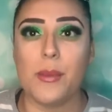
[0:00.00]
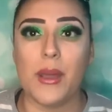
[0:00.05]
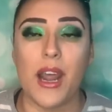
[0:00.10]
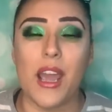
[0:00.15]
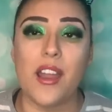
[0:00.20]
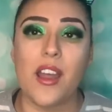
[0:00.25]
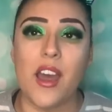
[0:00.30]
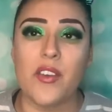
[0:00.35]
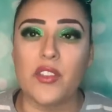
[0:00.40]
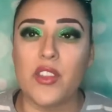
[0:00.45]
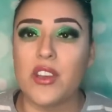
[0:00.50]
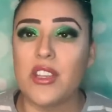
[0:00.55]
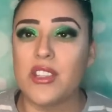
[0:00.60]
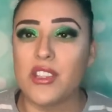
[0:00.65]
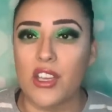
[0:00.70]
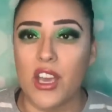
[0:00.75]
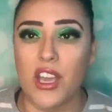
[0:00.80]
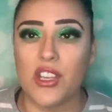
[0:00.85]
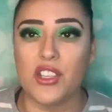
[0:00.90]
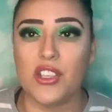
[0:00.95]
But I got the
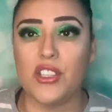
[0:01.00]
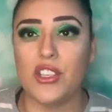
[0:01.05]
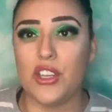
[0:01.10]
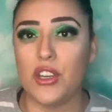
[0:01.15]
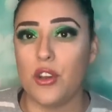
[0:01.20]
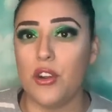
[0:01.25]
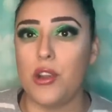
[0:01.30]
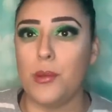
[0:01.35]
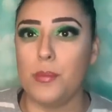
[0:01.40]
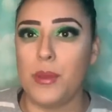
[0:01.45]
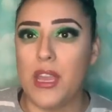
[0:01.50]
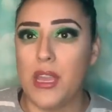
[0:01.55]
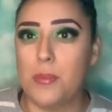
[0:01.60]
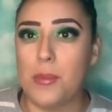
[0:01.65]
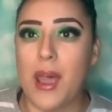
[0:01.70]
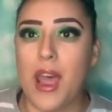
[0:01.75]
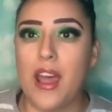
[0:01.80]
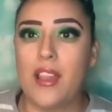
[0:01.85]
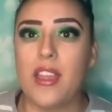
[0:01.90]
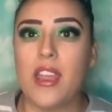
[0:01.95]
Natasha Denona peak
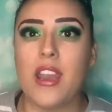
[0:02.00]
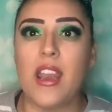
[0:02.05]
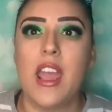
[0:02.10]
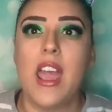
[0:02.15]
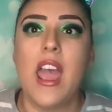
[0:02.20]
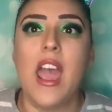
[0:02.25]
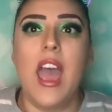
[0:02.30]
palette.